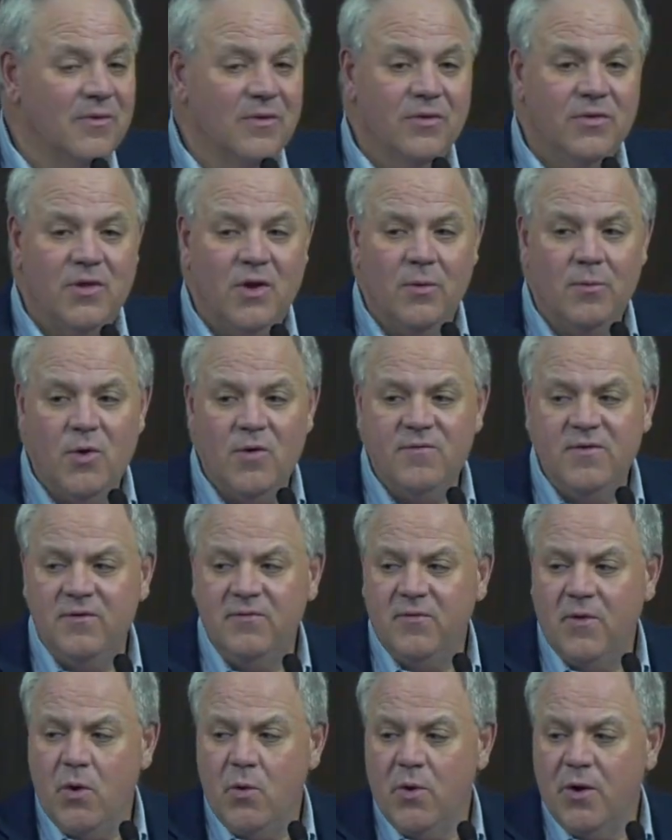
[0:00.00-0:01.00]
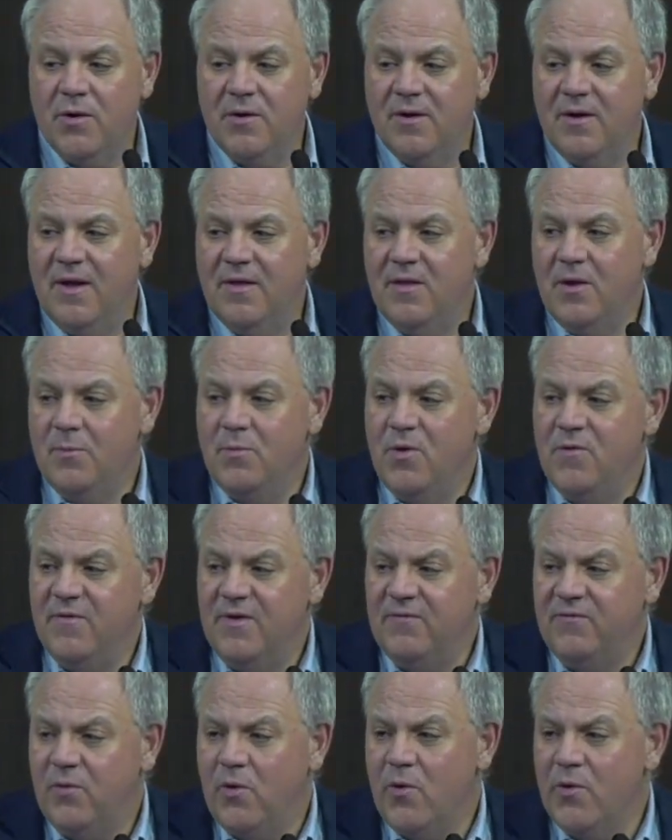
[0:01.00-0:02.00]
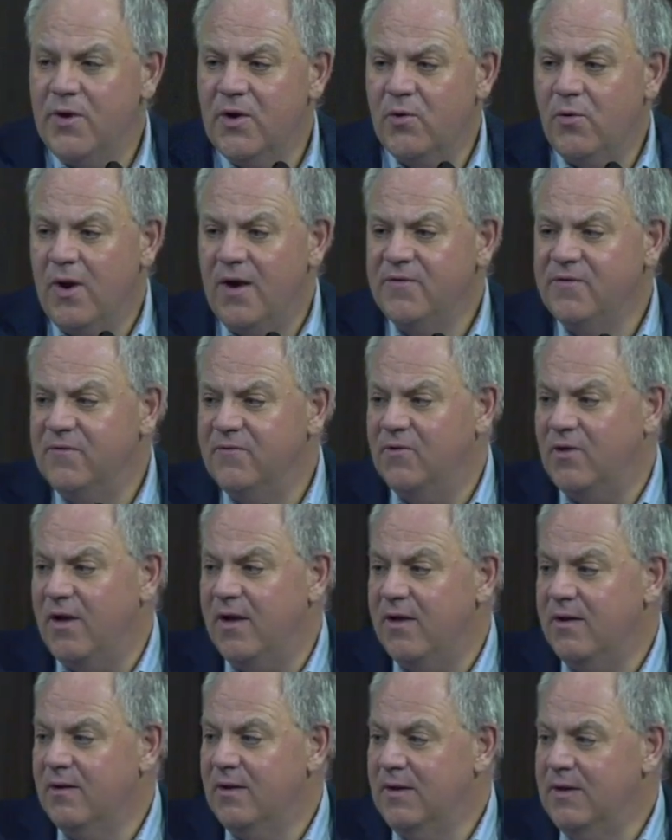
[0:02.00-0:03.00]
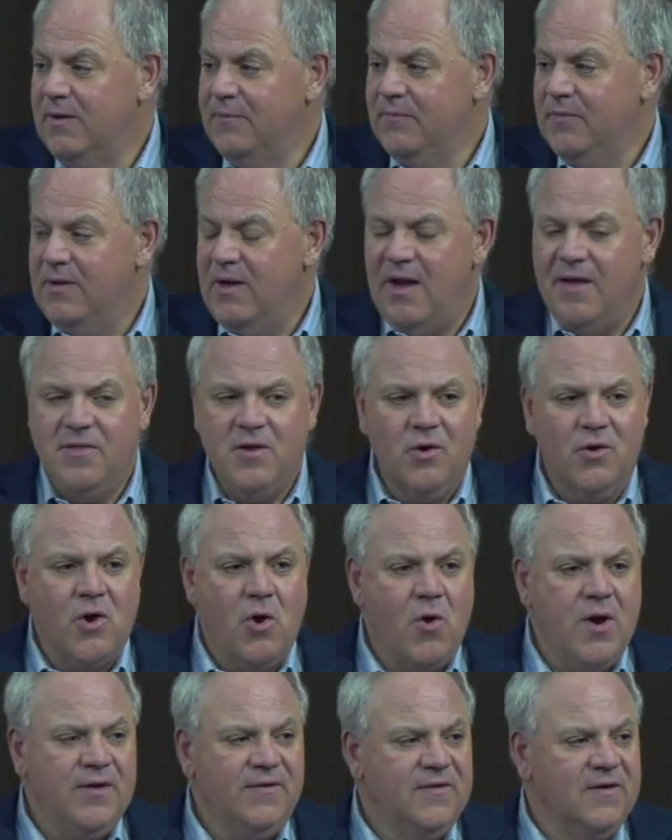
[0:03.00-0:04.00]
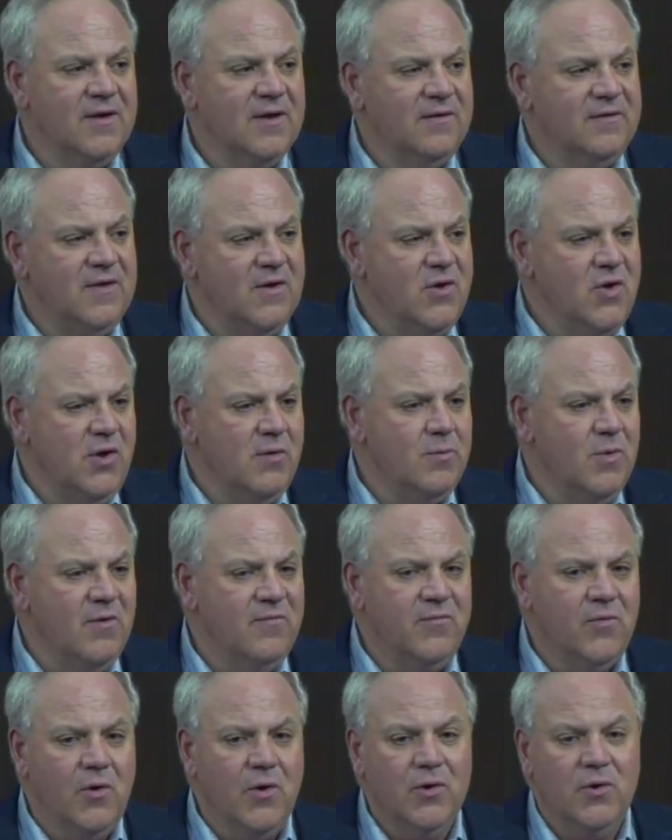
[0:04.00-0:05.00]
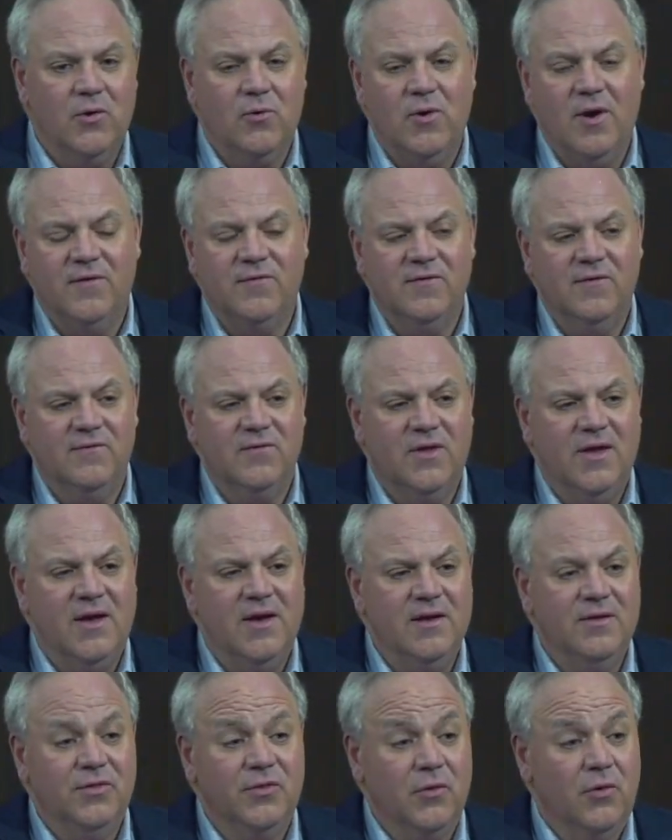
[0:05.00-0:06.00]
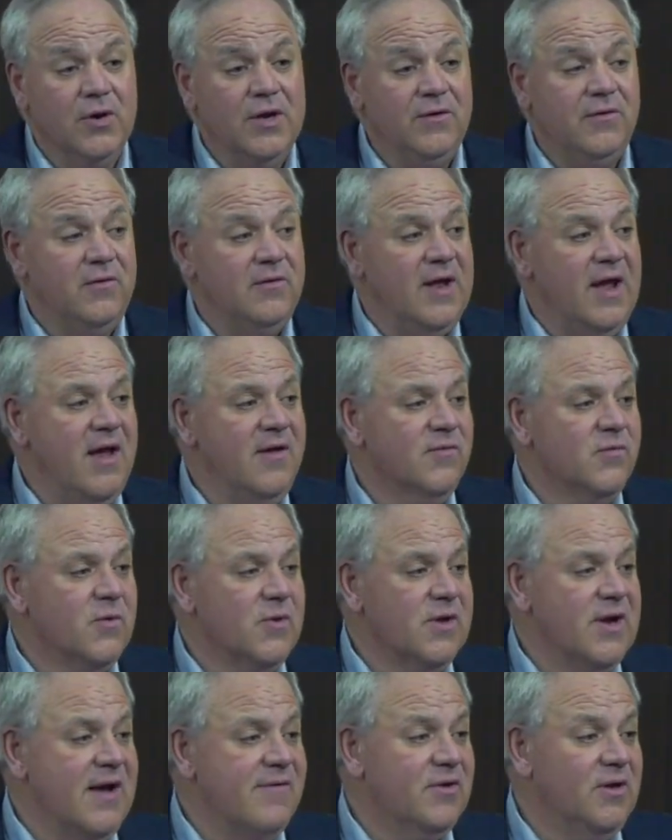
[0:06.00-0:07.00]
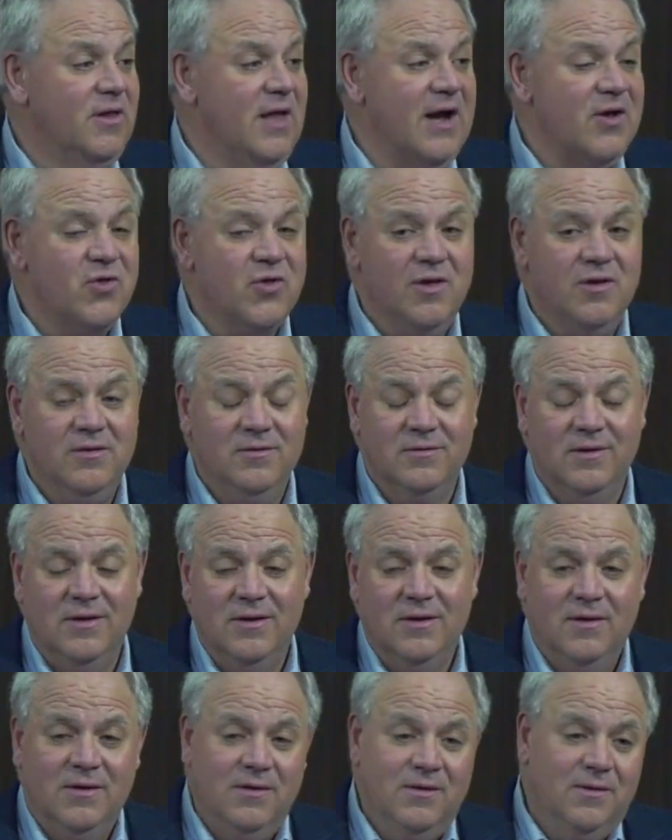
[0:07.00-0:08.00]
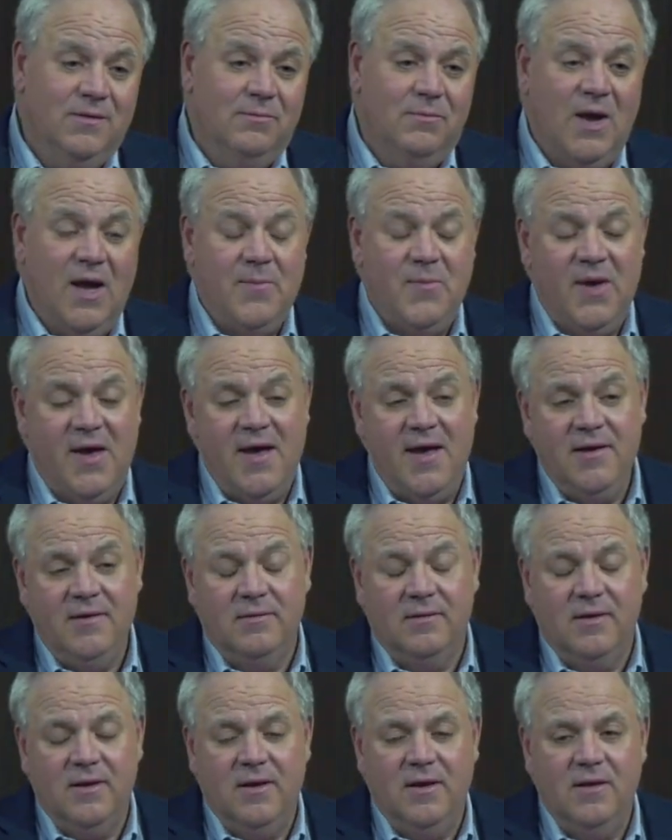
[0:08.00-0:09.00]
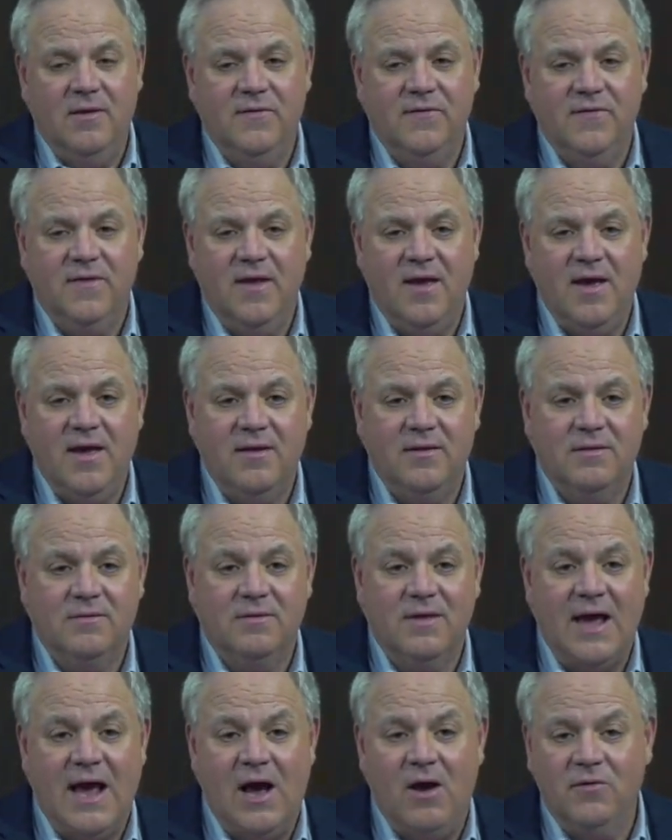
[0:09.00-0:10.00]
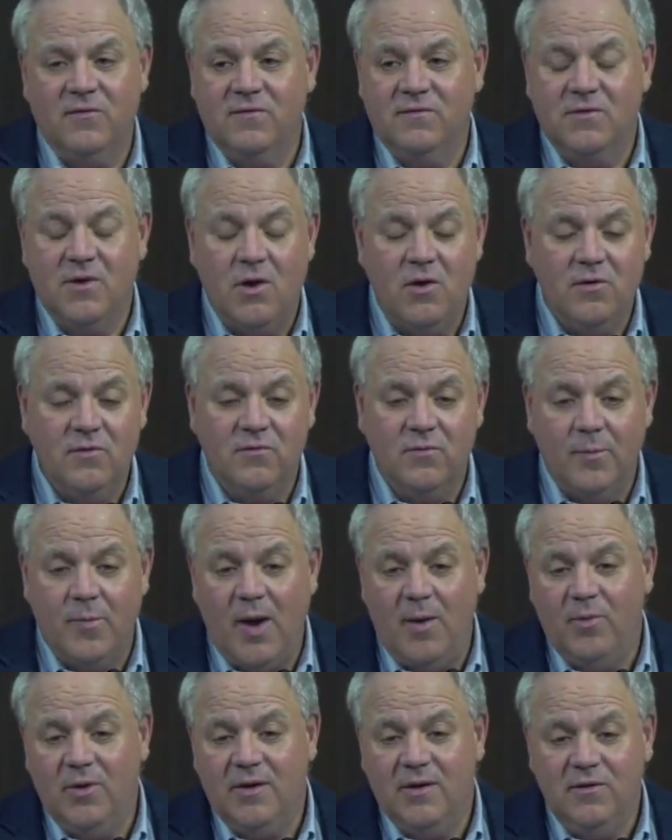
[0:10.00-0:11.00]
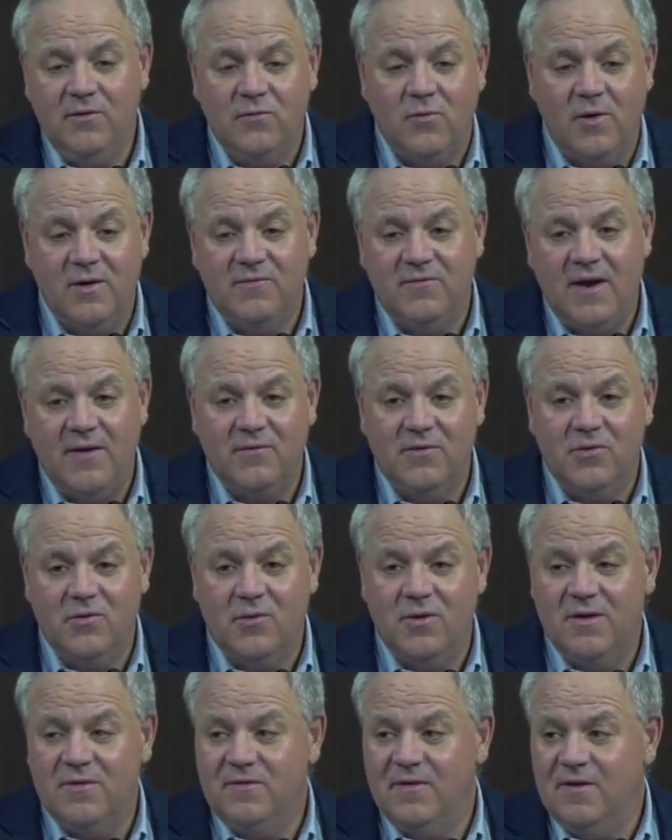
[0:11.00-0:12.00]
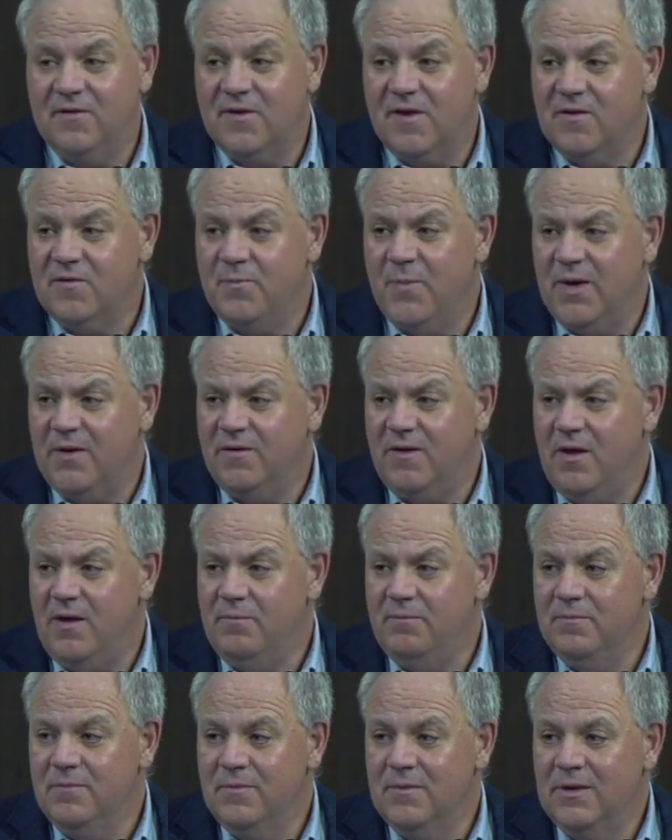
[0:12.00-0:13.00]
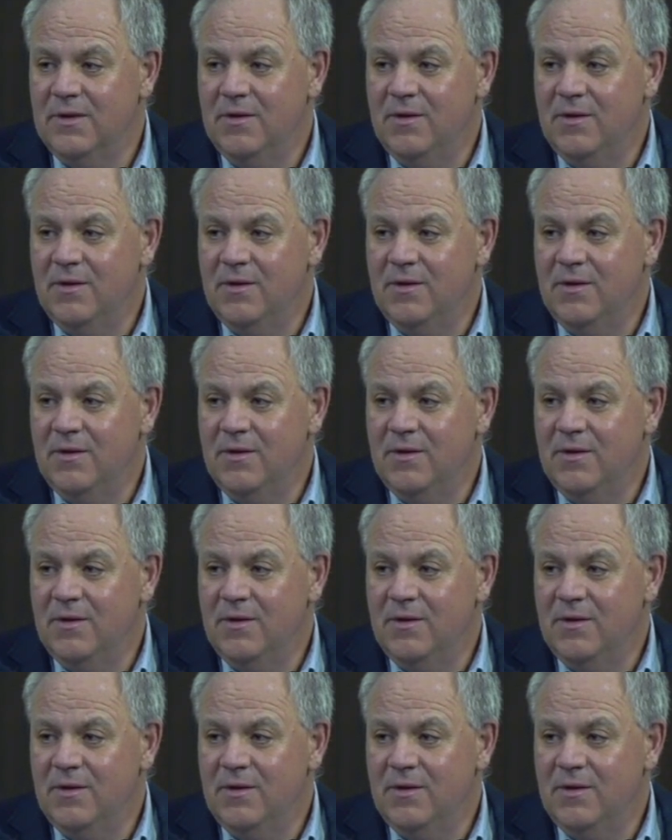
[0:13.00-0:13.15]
They're moving forward, and they're moving forward aggressively. And they're going to continue to move forward aggressively. In 32 days, we're going to have an election. My bet is that the House goes Republican, 25 to 30 seats gets pick up